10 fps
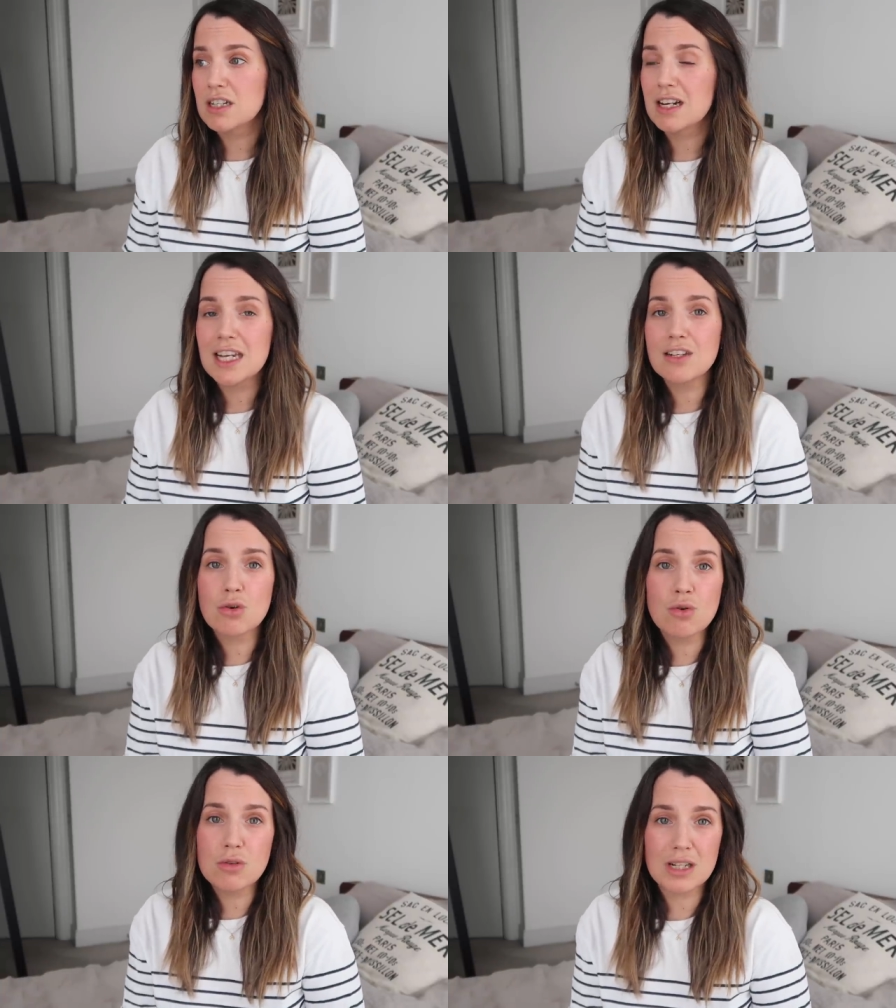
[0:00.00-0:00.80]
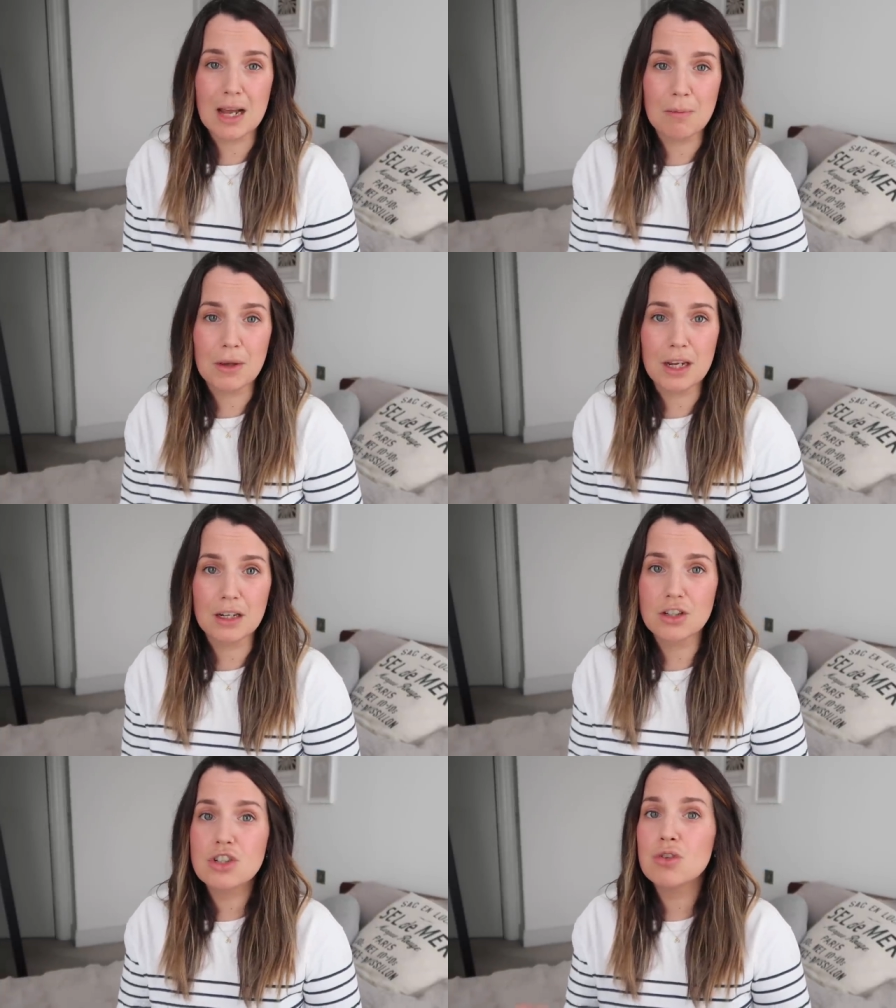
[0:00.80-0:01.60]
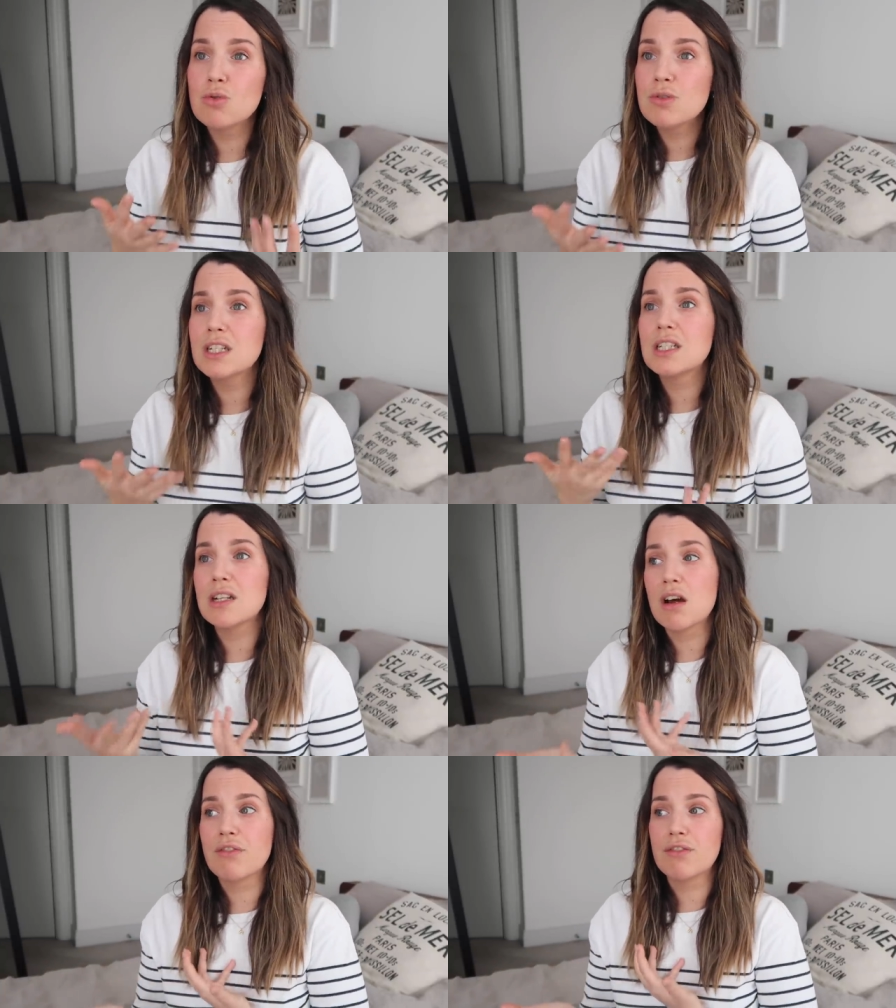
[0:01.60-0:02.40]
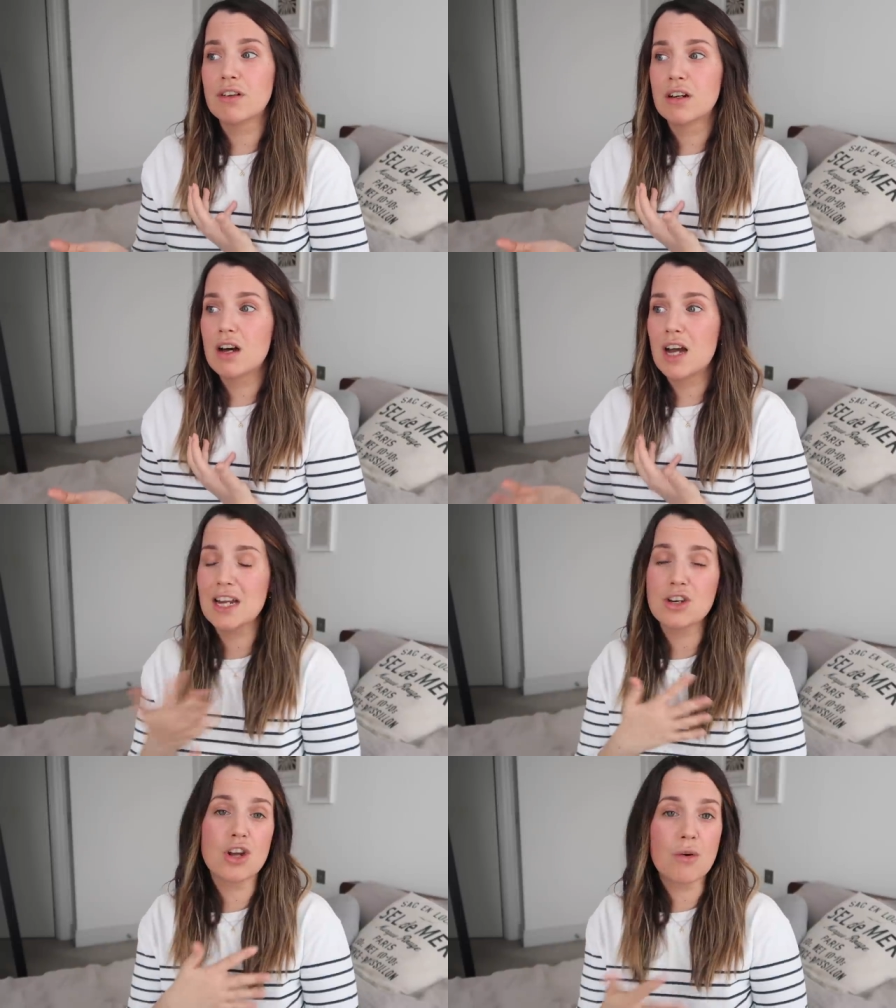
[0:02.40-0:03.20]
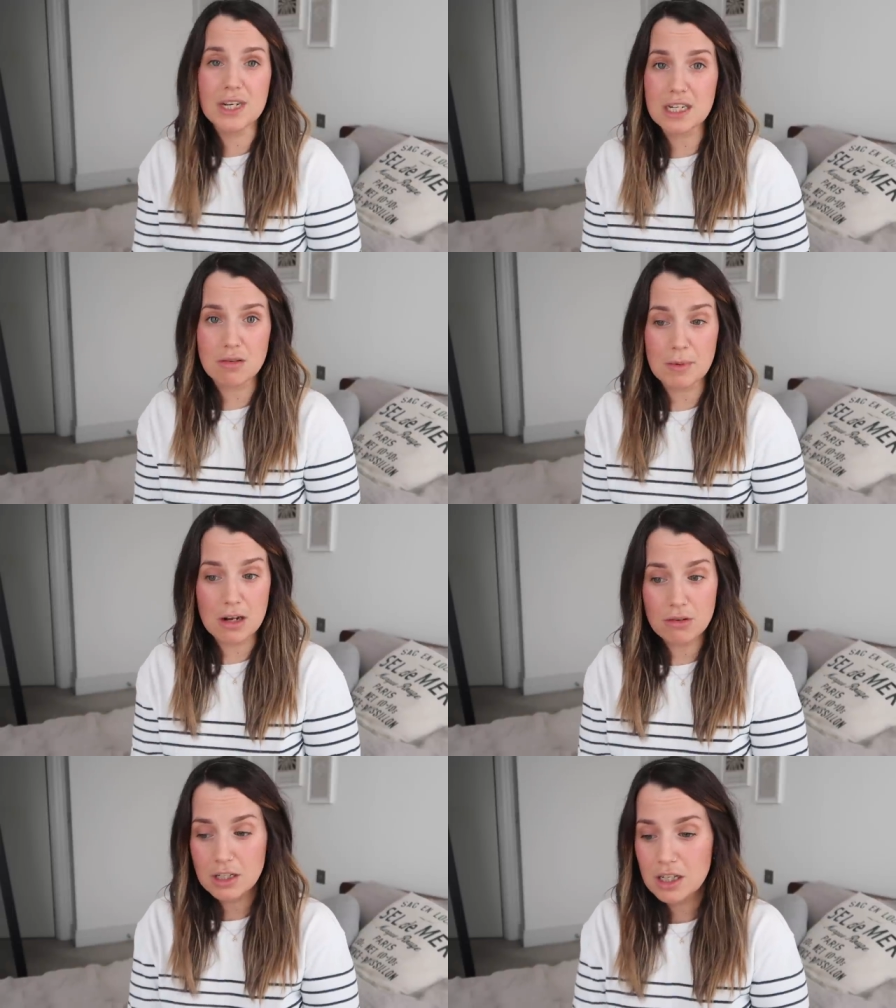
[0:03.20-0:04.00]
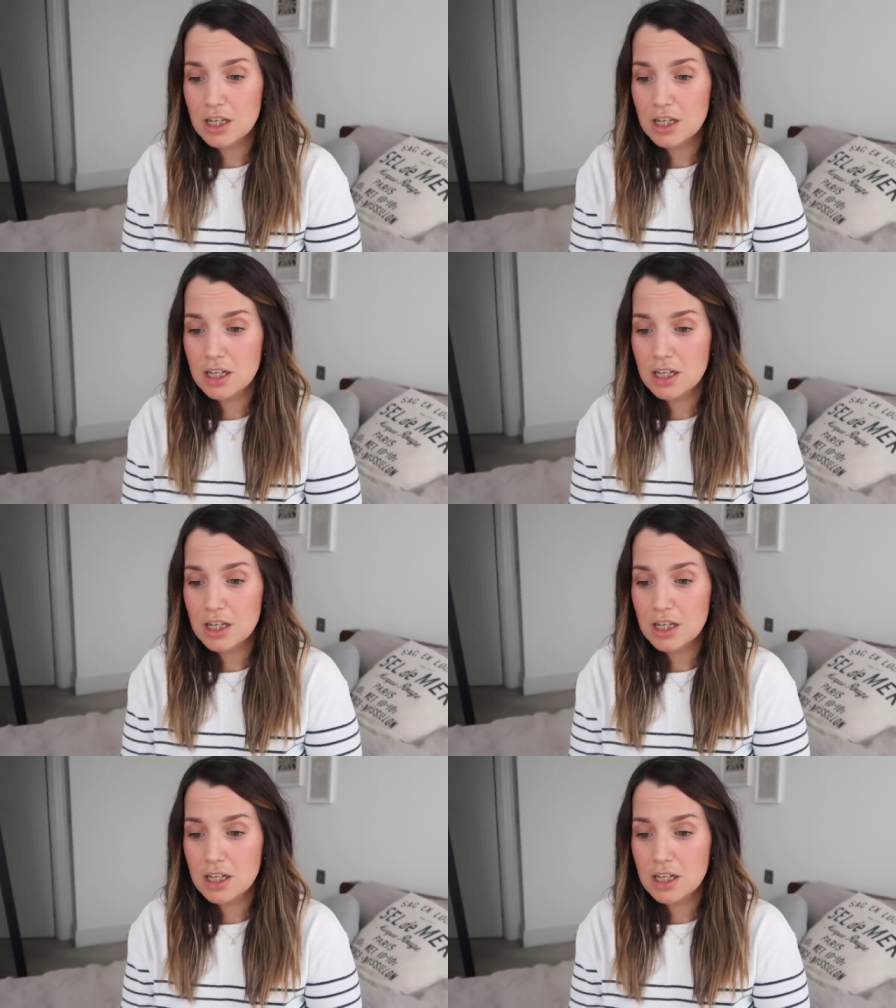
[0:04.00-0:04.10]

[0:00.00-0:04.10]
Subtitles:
Delayed cord clamping, just all this stuff I had no idea about.